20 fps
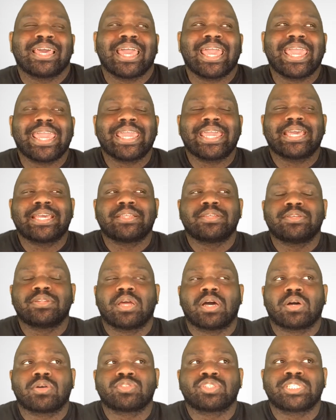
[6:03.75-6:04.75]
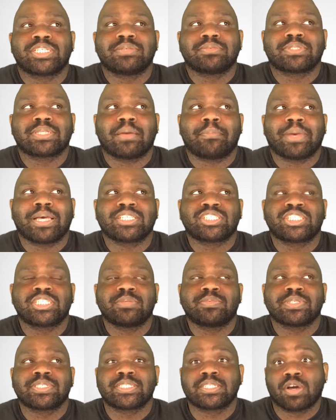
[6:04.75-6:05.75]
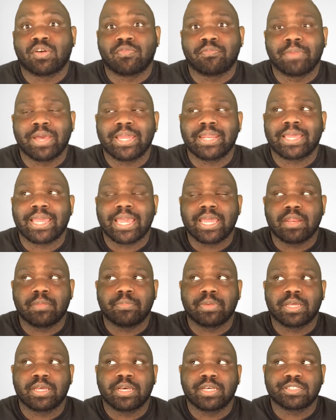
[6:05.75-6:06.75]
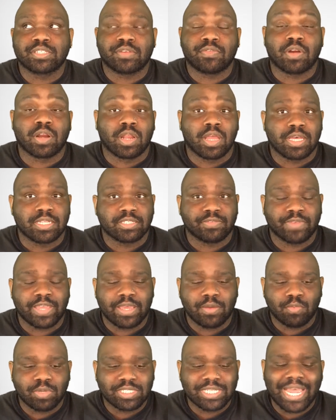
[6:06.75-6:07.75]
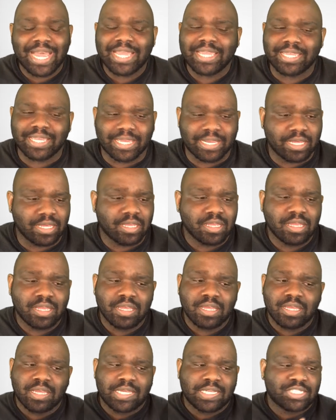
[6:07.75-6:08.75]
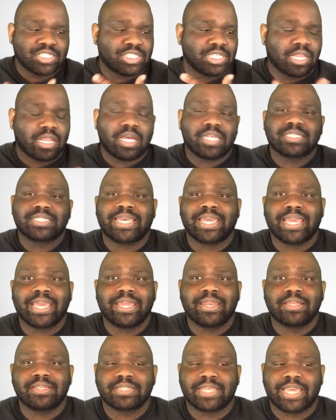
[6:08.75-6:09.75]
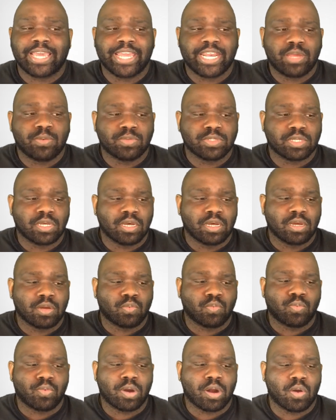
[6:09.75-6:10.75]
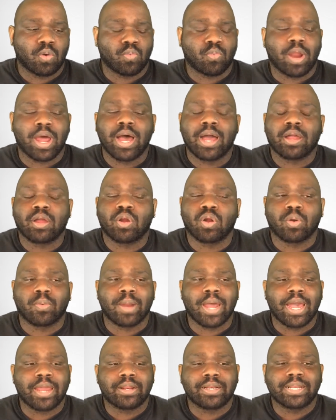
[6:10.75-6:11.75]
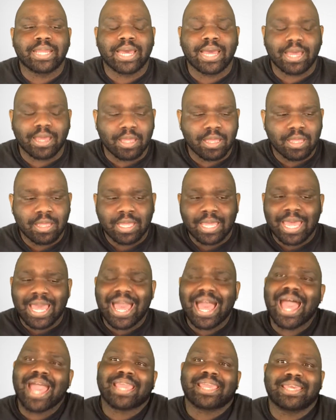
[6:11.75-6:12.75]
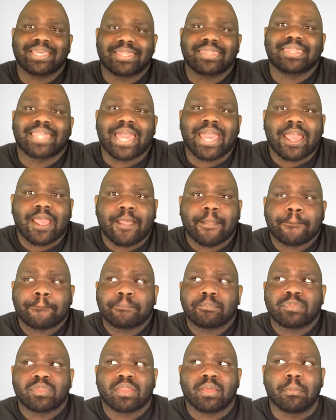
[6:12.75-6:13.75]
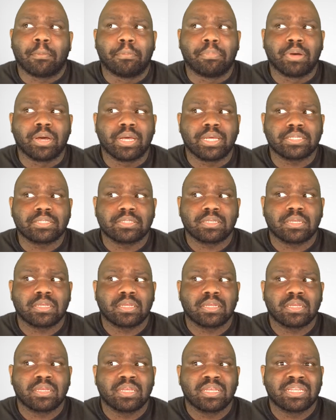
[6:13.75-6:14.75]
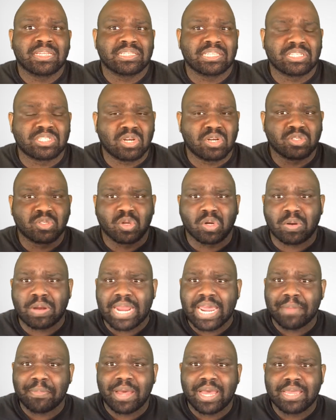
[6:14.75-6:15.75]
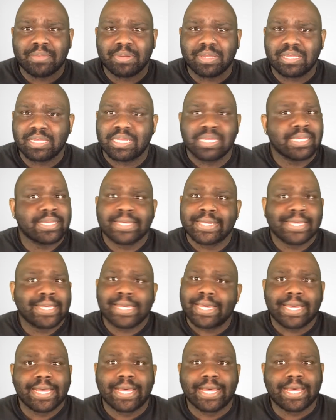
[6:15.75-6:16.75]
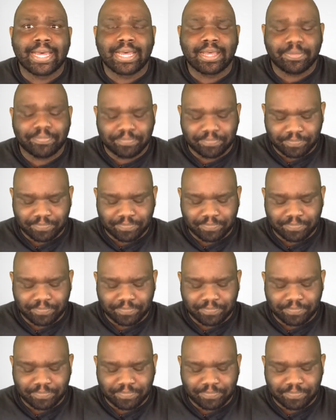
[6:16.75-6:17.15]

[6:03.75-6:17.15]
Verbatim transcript: And, you know, she was talking about she was self-medicating because of her loss of, which I get it. She lost Candy. Candy was her, her rock, her ride or die. I get that. But to turn to a crack pipe, uh-uh.